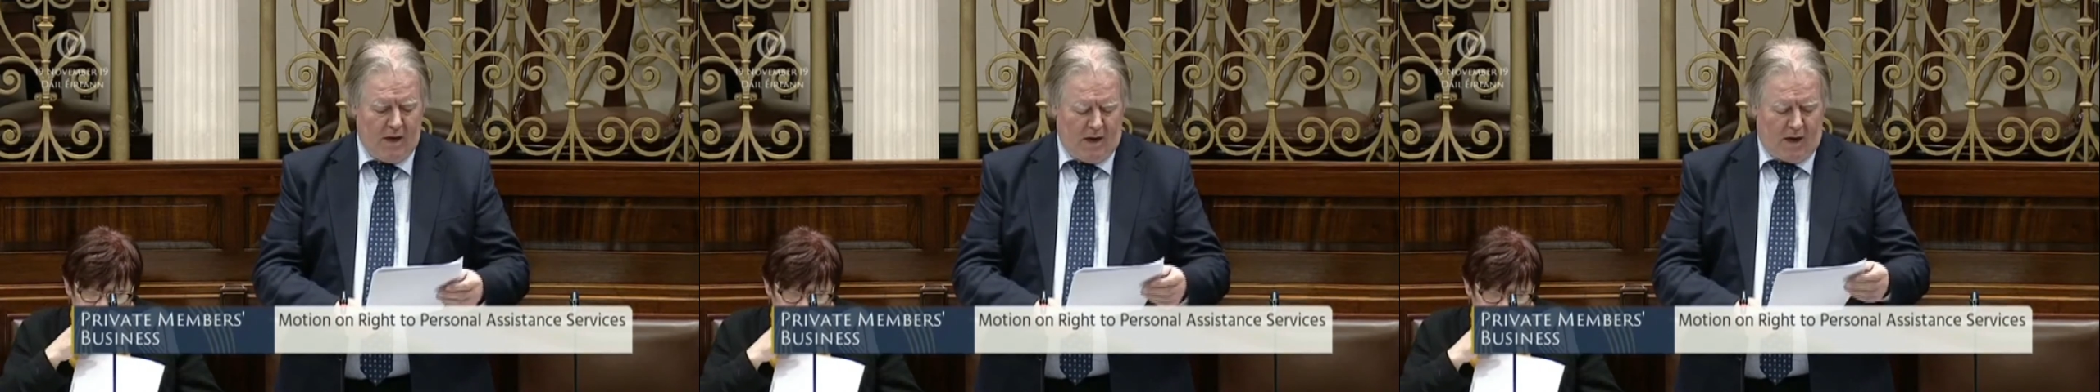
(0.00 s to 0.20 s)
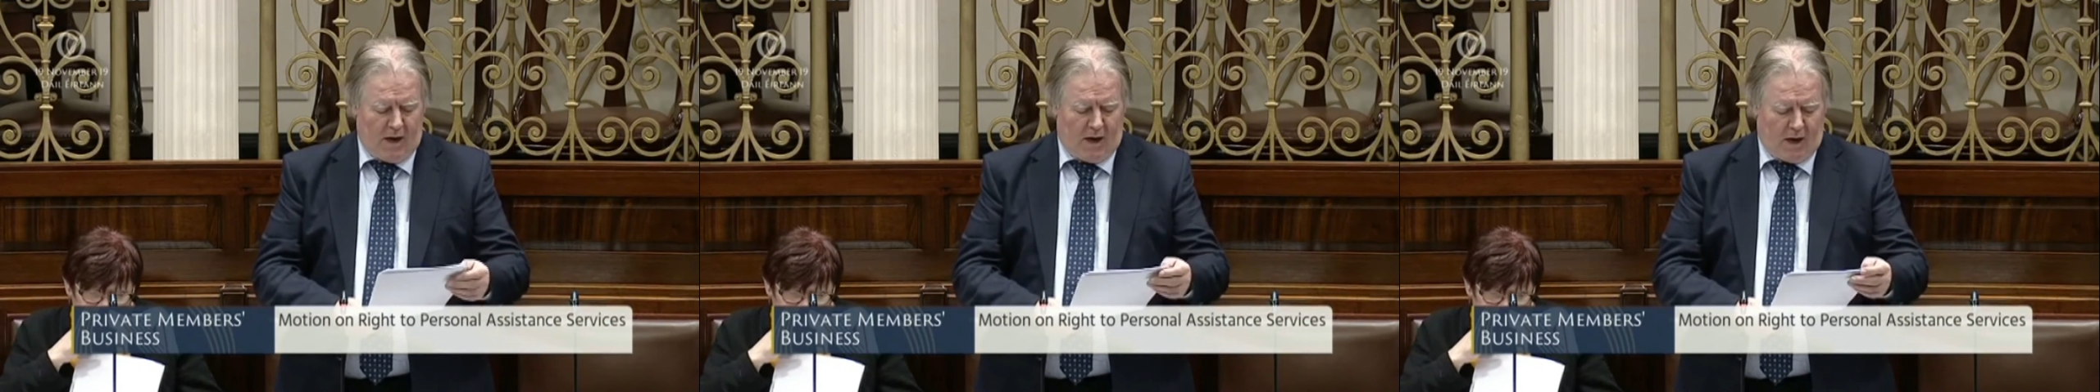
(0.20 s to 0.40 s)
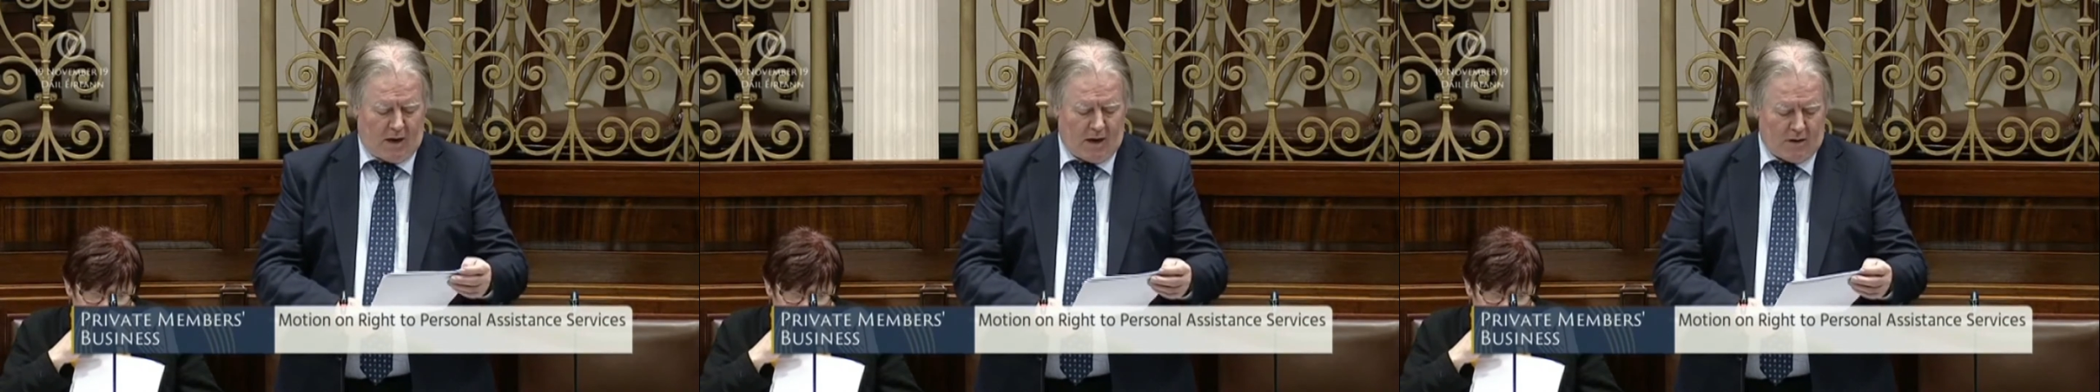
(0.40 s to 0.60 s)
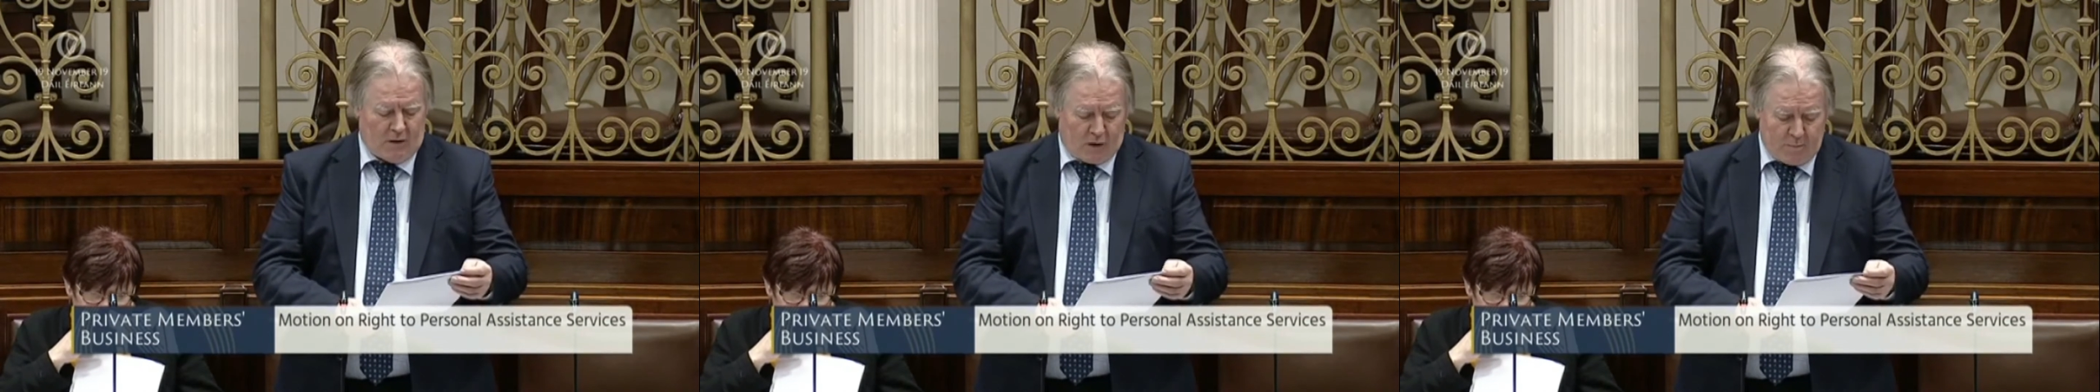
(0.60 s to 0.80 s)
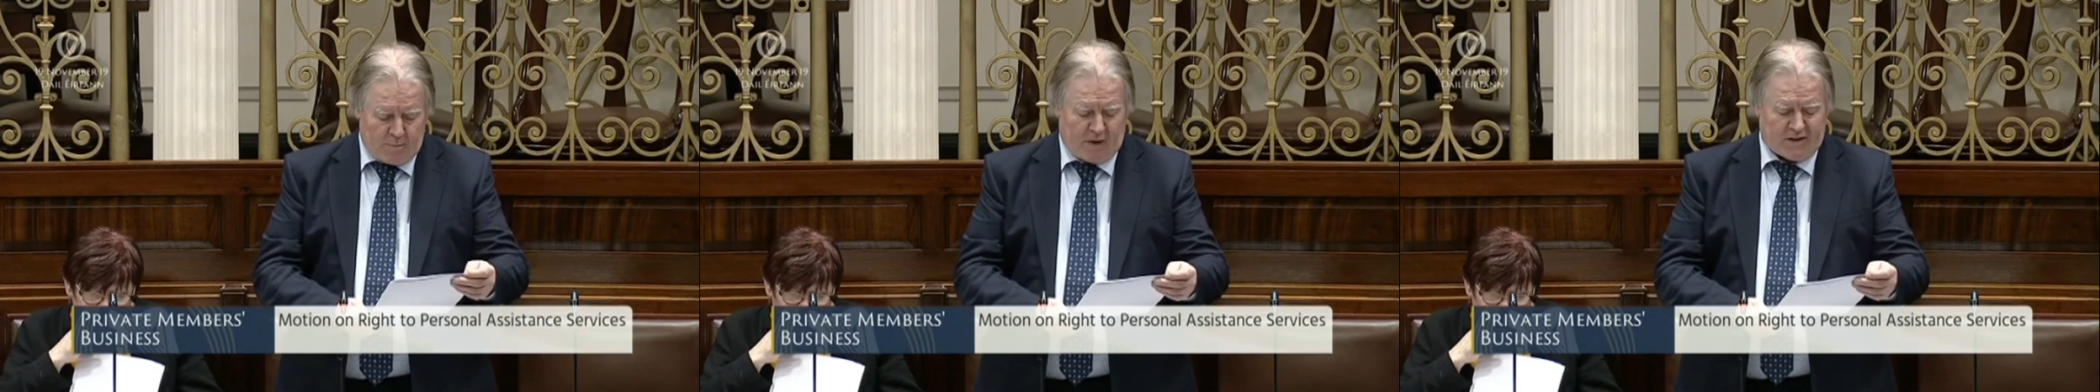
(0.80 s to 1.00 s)

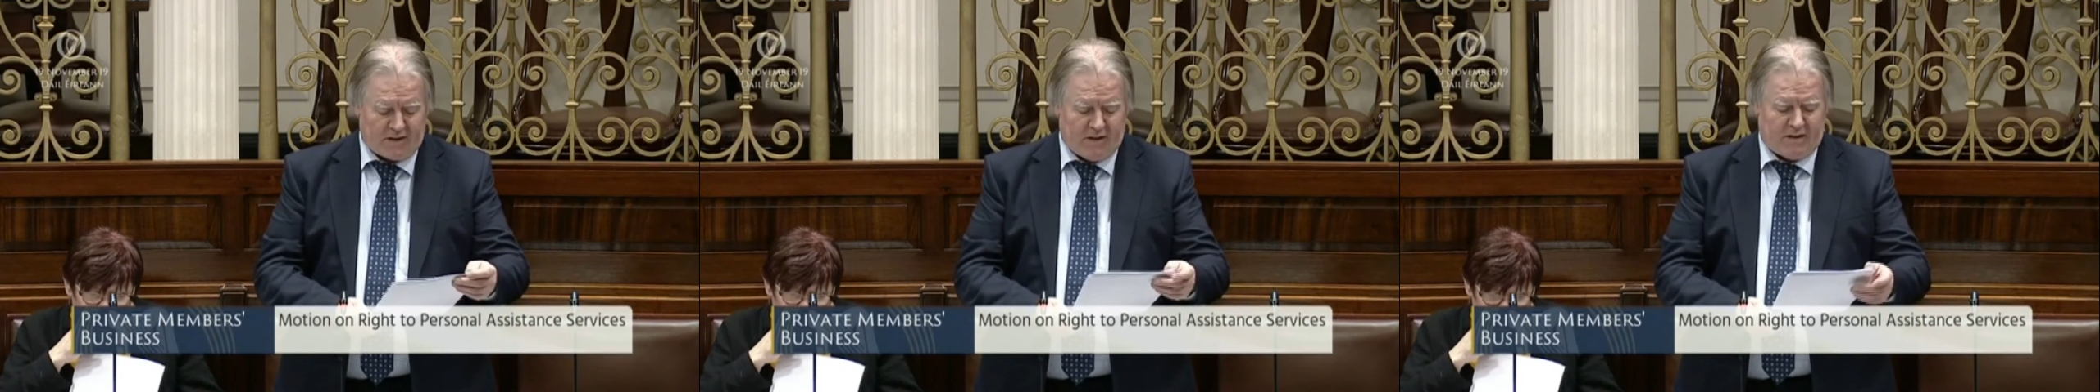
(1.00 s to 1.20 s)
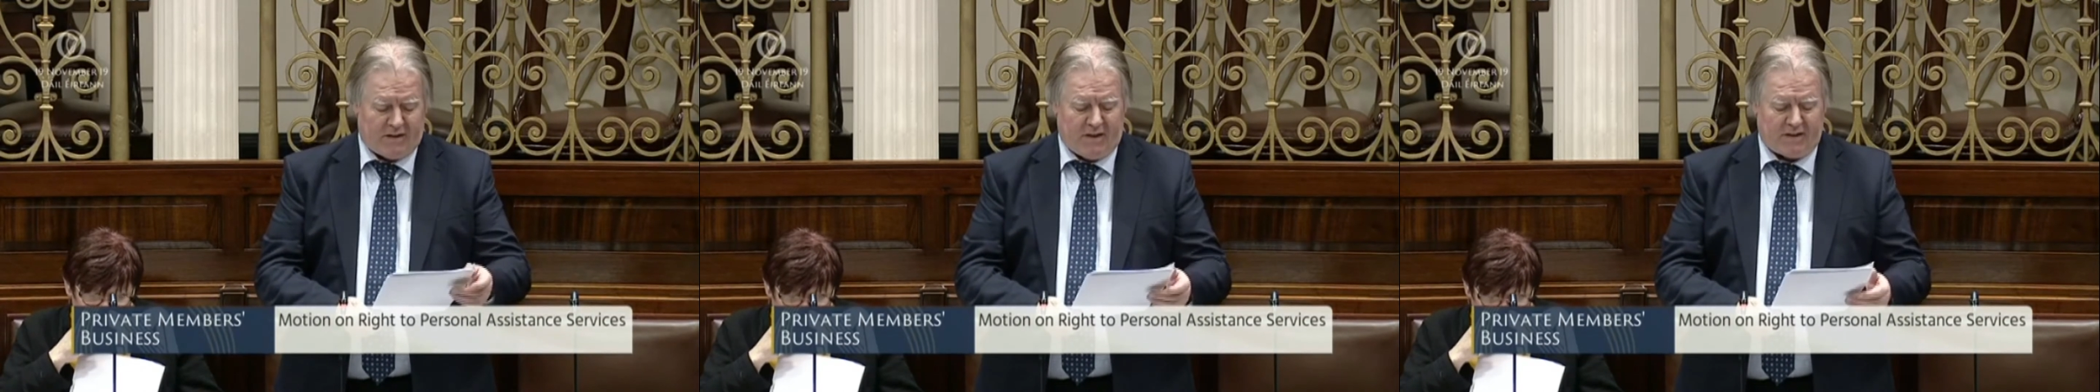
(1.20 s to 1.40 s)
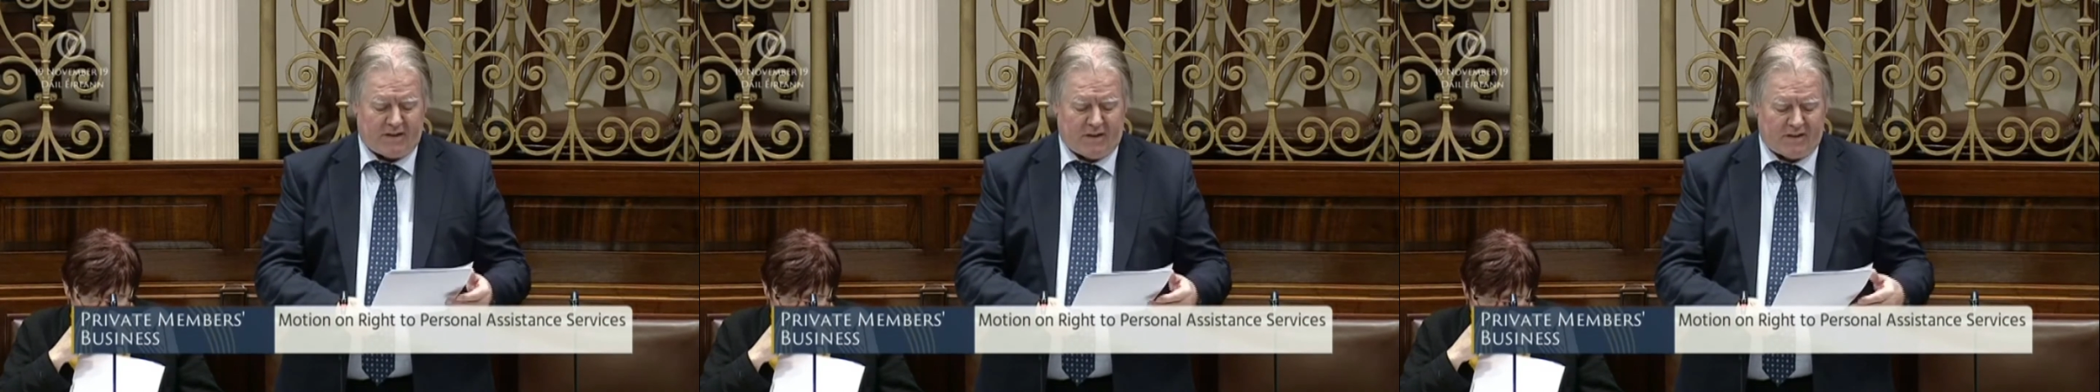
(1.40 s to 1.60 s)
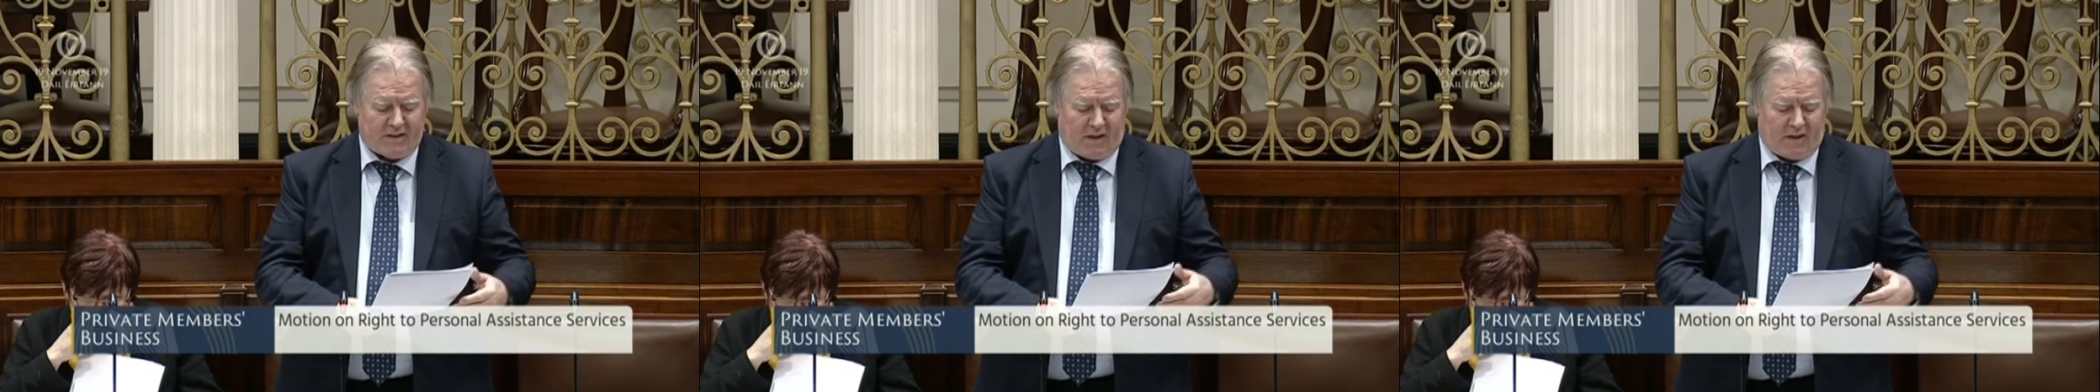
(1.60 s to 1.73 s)
like personal assistance,